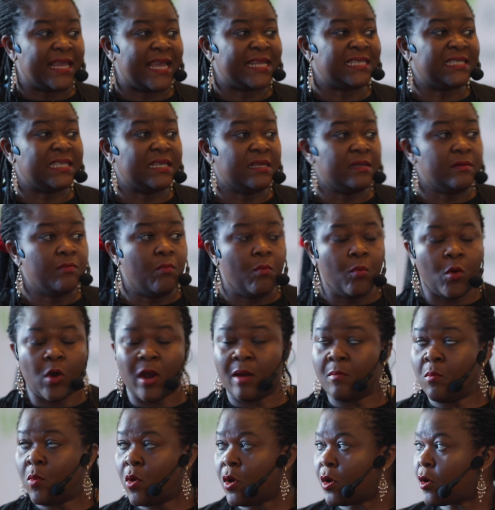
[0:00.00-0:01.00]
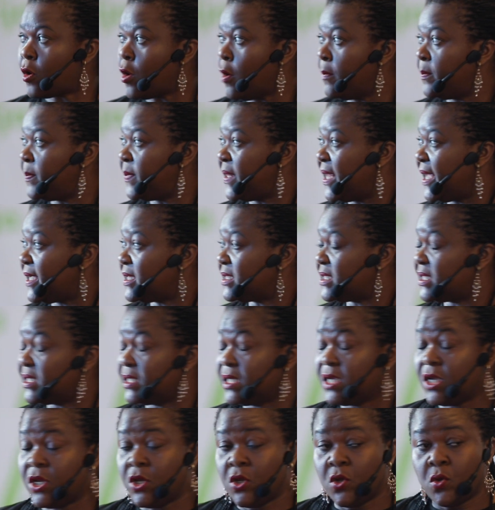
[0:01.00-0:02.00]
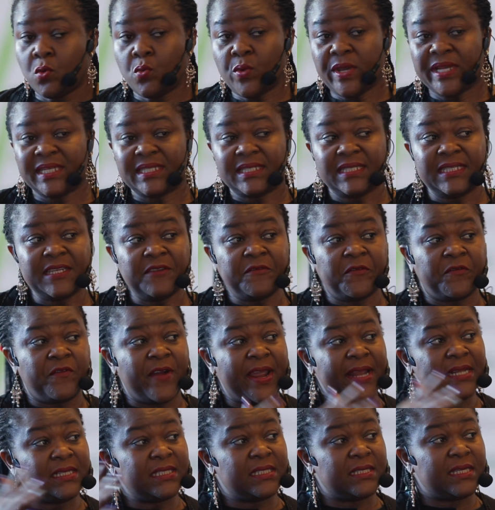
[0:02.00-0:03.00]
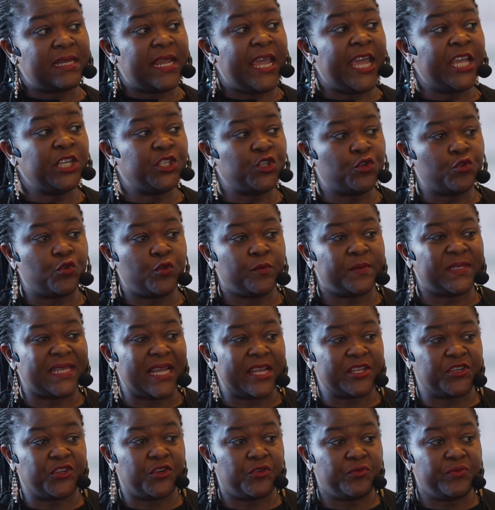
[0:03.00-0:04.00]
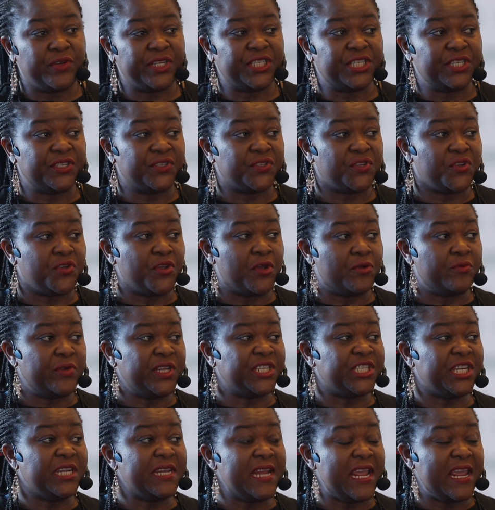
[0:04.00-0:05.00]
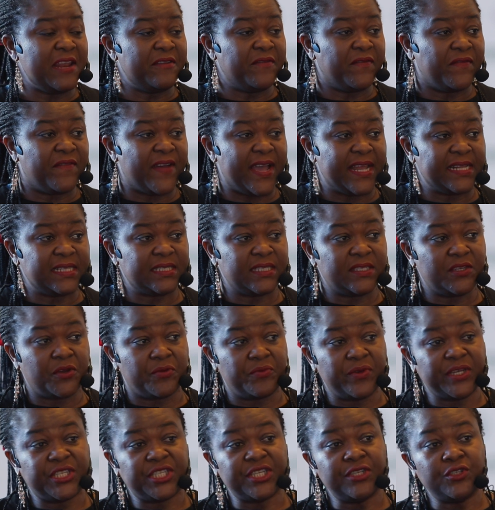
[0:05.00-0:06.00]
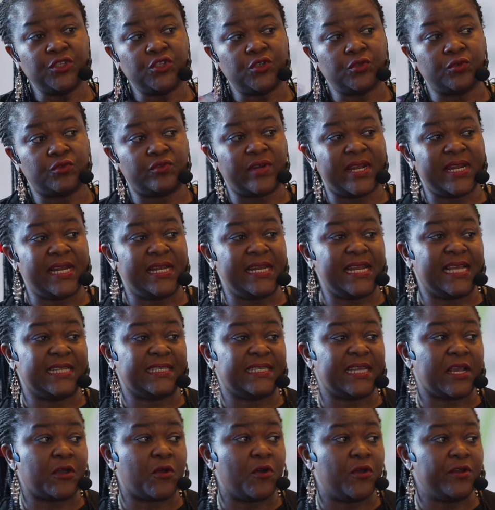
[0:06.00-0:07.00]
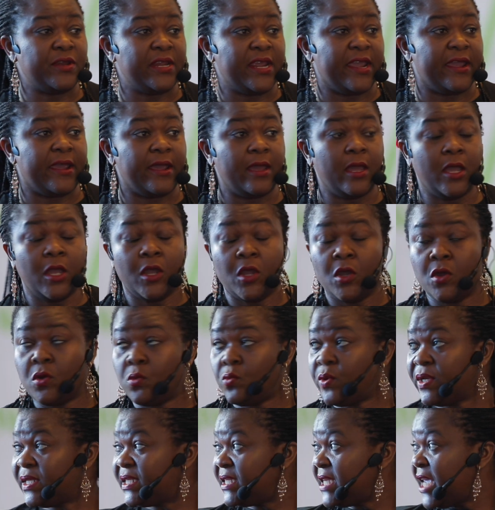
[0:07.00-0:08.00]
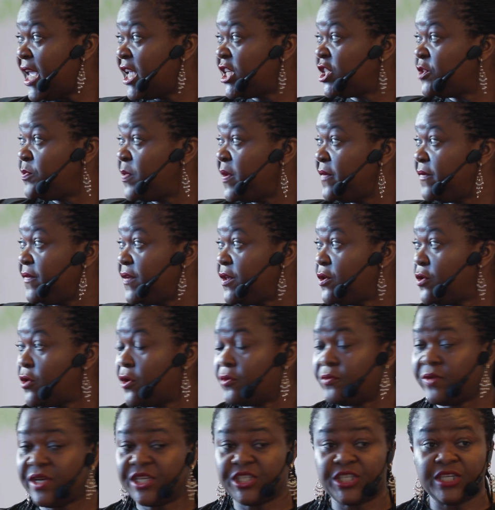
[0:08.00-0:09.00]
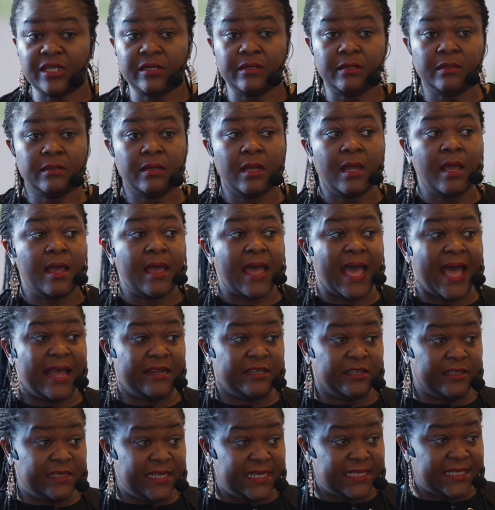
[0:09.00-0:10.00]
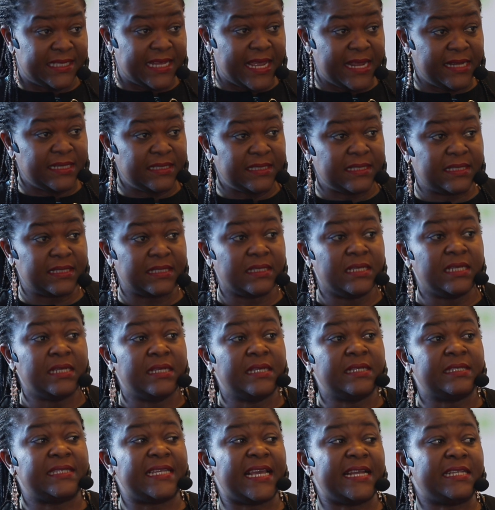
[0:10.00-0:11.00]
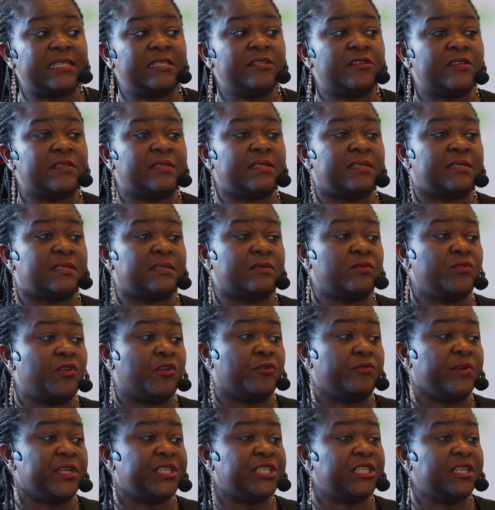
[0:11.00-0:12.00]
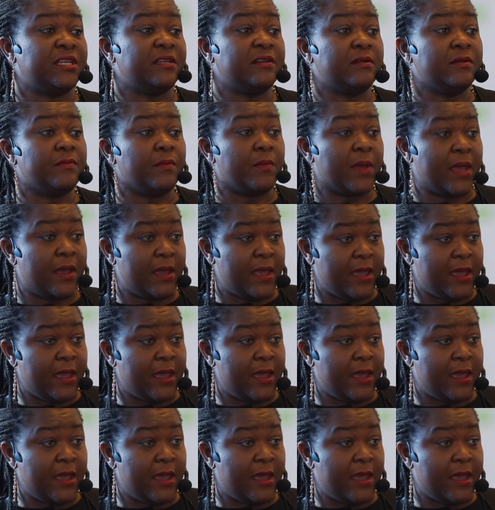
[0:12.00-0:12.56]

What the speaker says: getting more and more complex with different age groups that you're reaching. So you're reaching infants, you're reaching children in their second year. With HPV, you're reaching adolescents. Tetanus, you're reaching